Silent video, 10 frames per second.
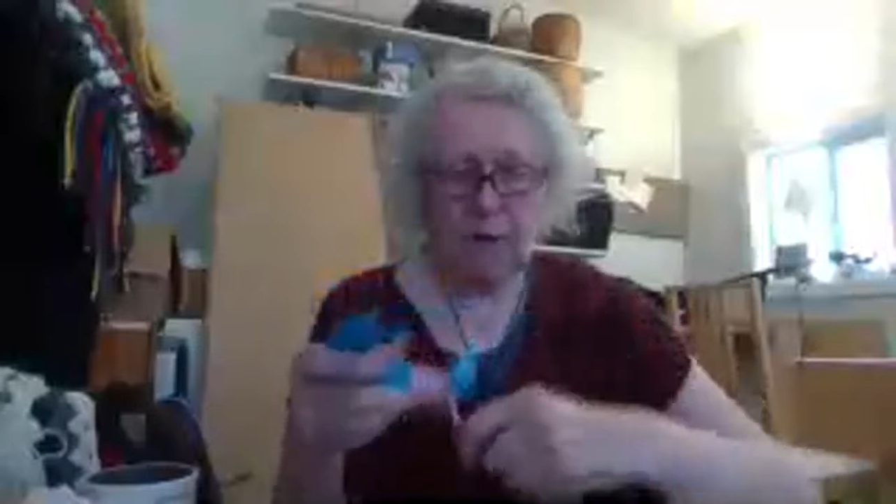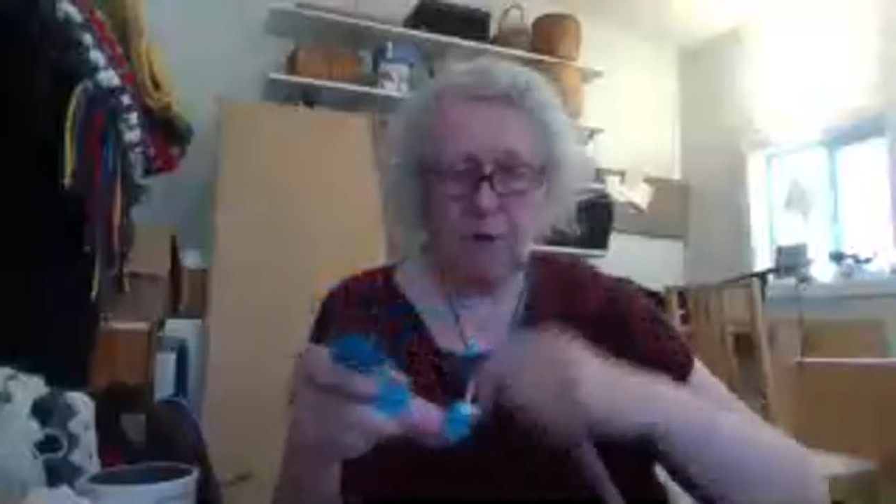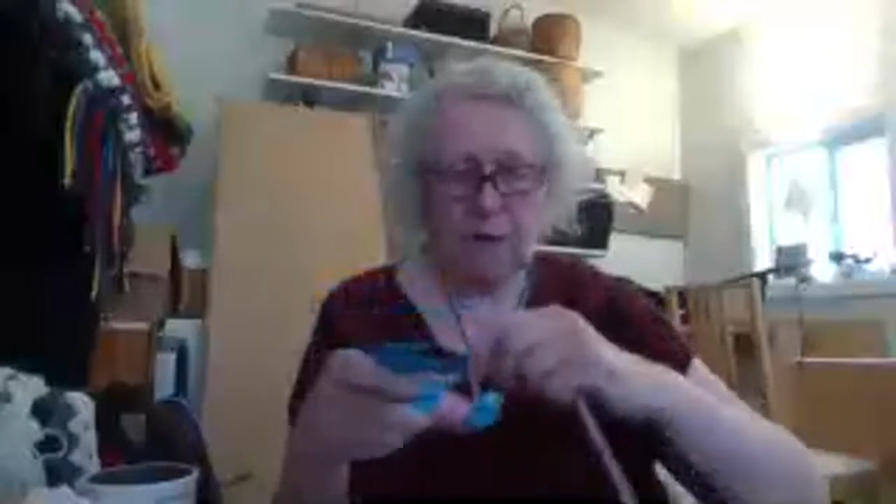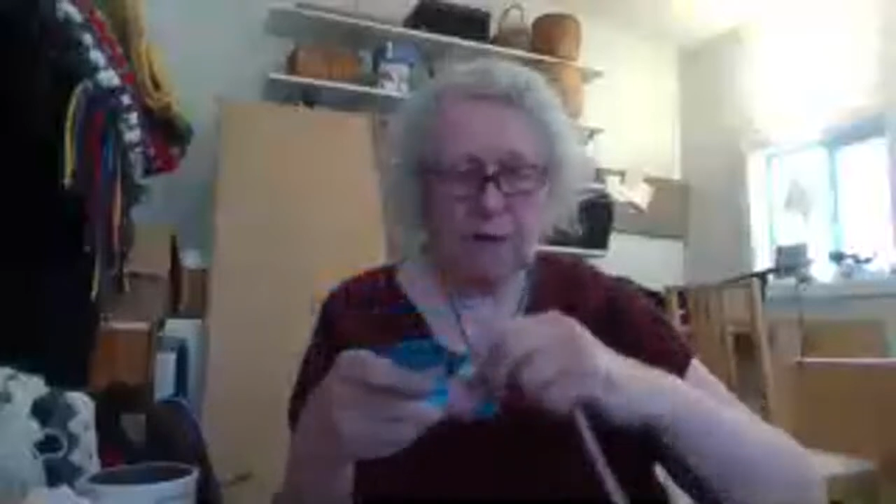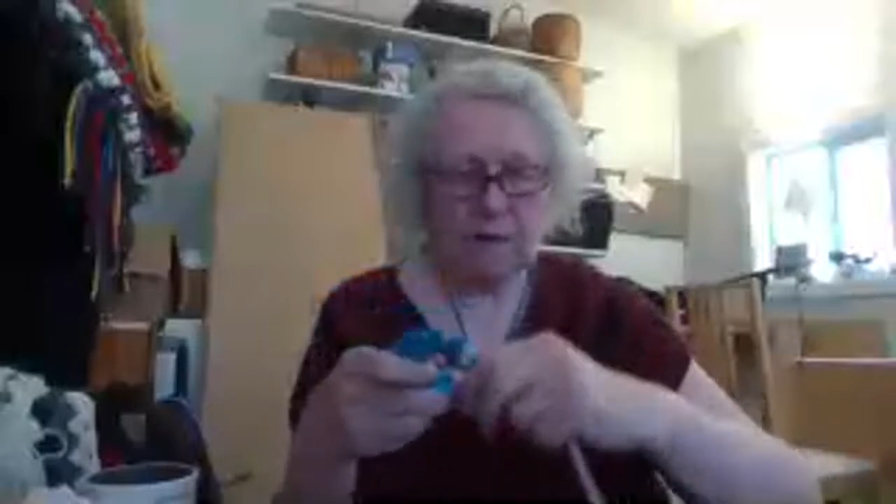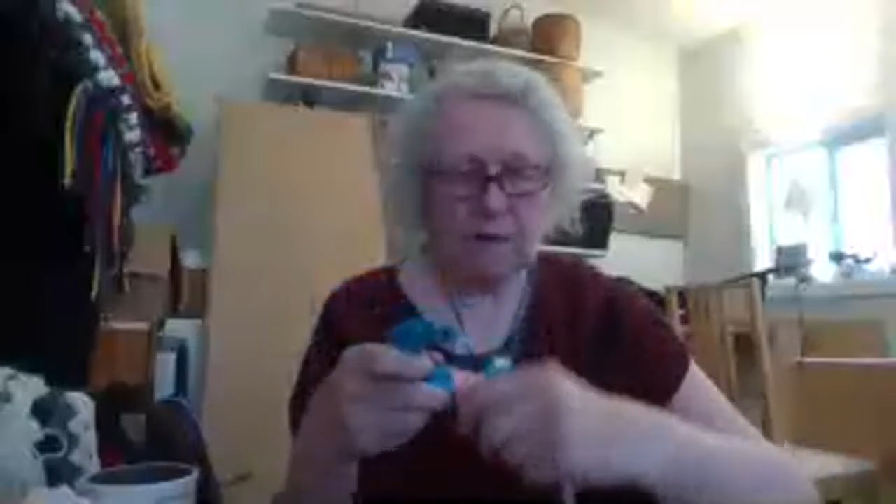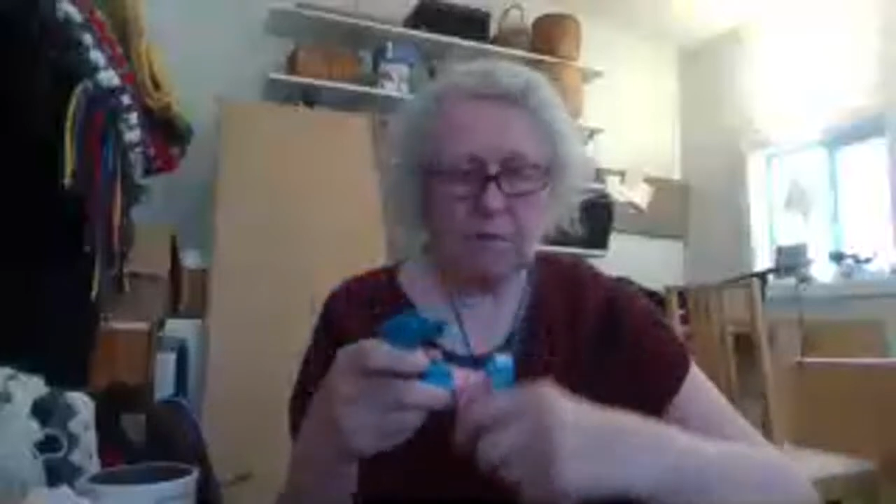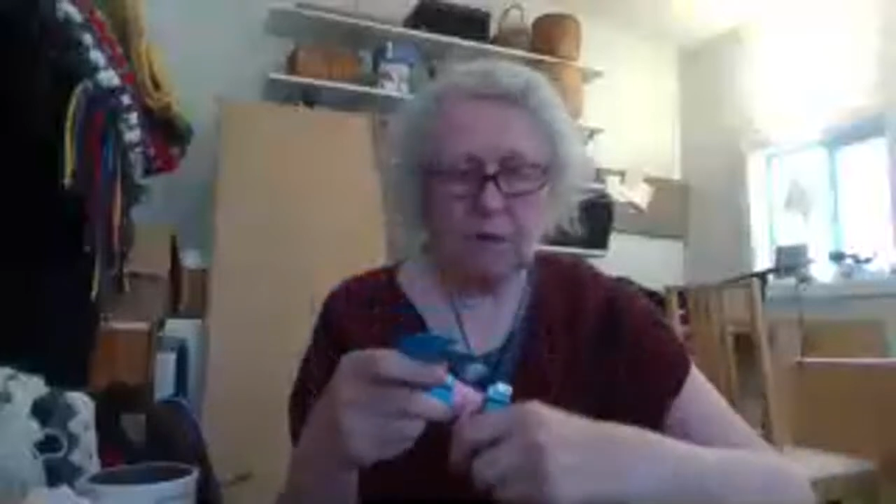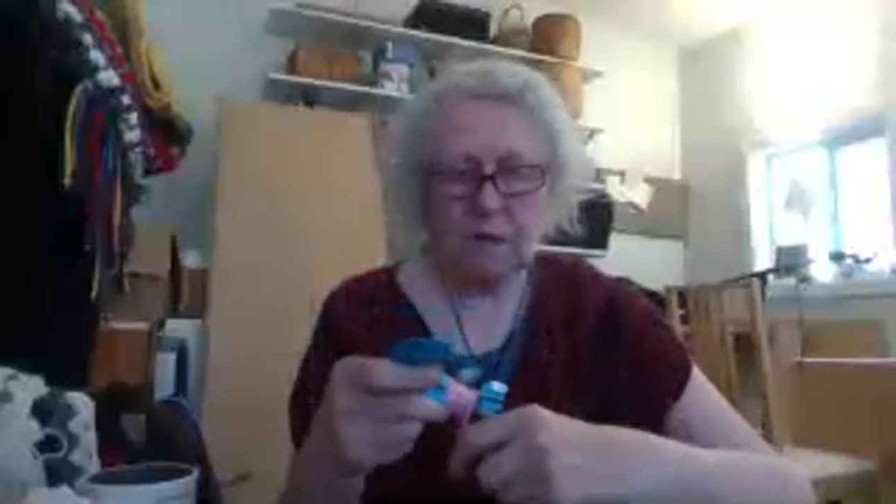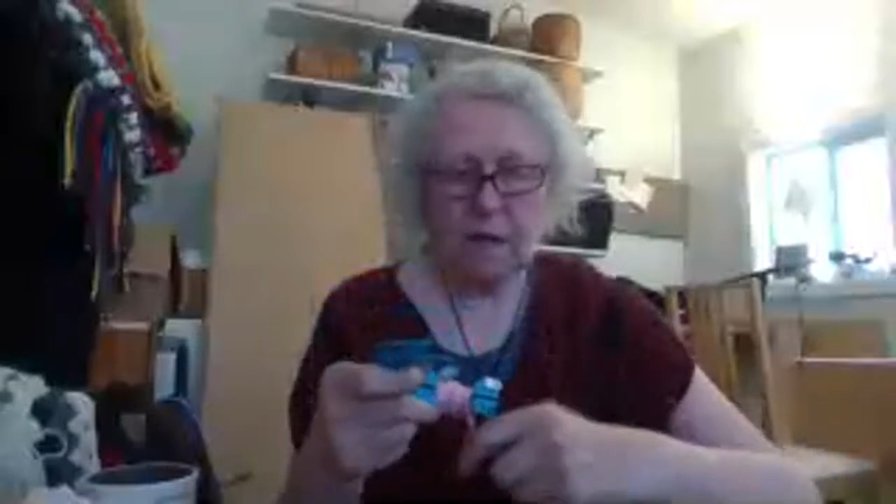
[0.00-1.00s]
Was
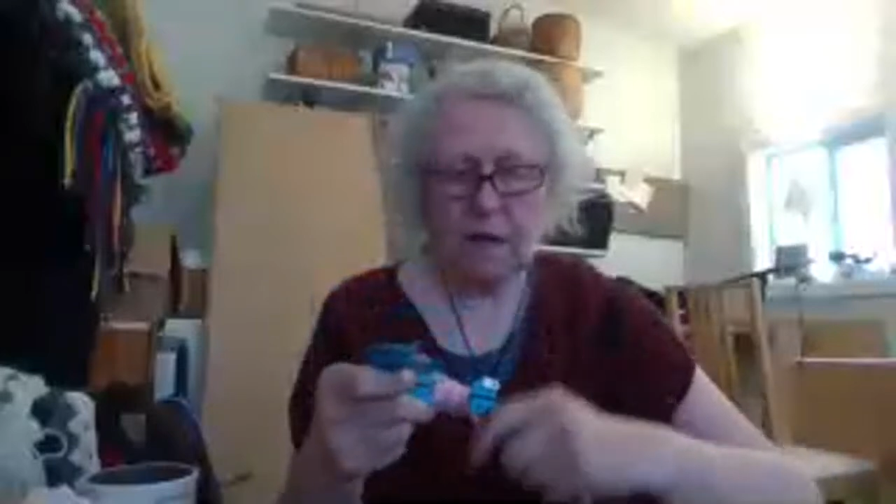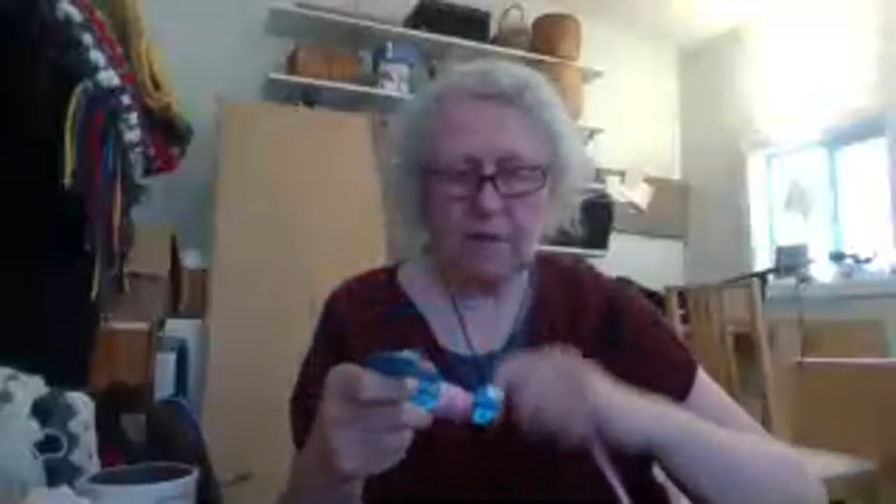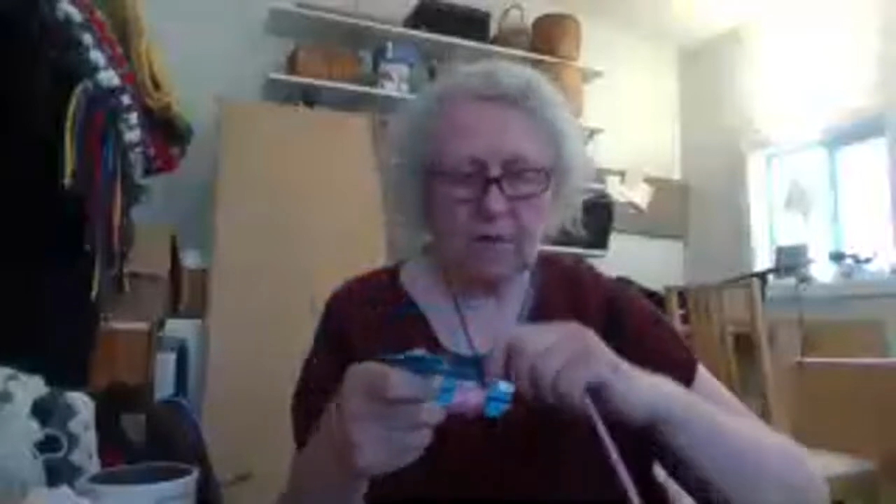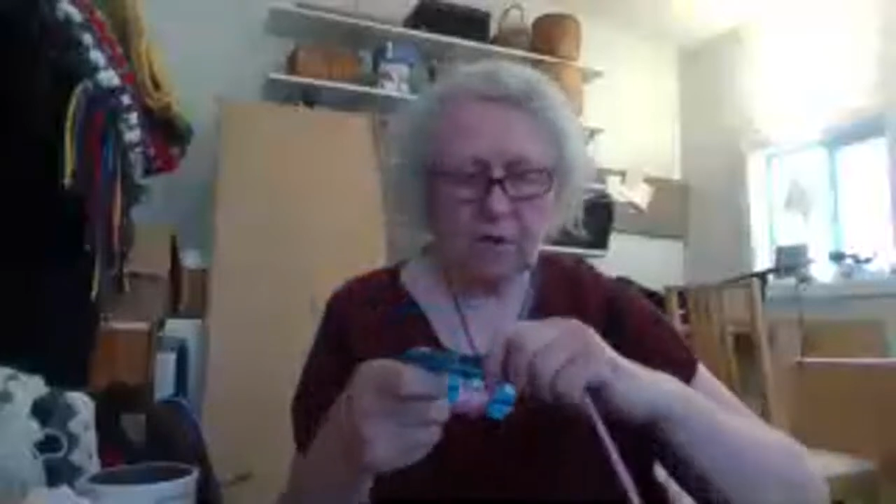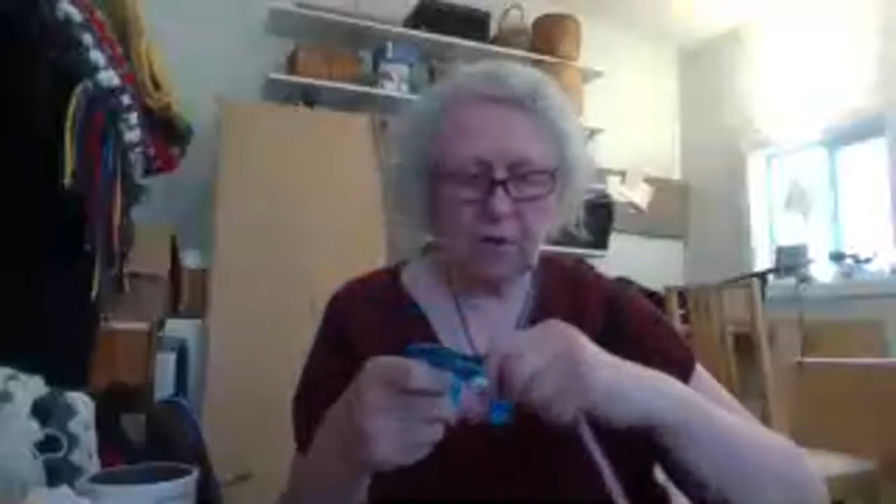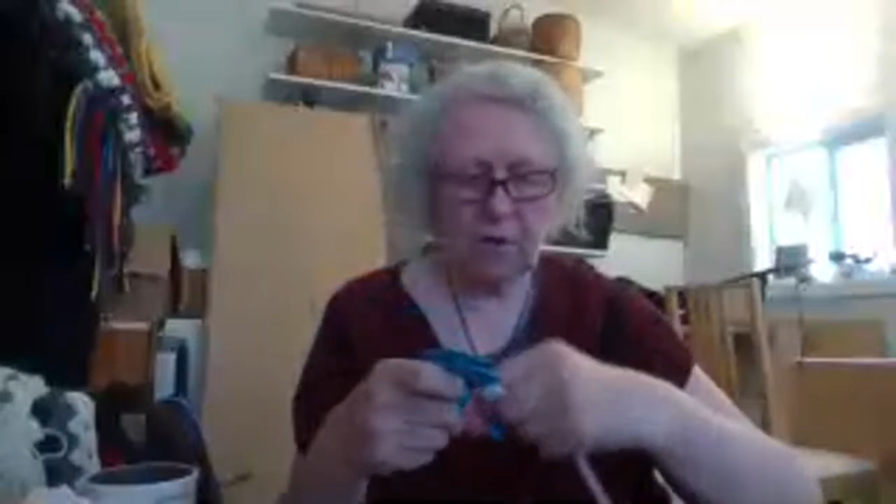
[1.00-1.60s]
we'd have 2